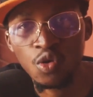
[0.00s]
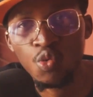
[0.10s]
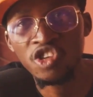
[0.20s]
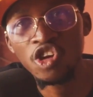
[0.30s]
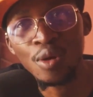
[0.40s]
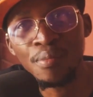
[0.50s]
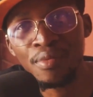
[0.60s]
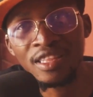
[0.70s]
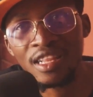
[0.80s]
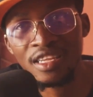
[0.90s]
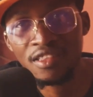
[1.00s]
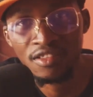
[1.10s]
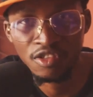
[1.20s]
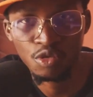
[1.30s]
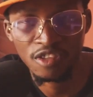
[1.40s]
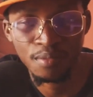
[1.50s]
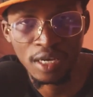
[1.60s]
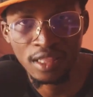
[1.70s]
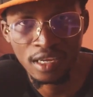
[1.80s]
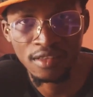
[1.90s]
which completely
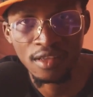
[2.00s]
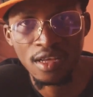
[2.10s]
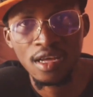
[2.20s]
disrespected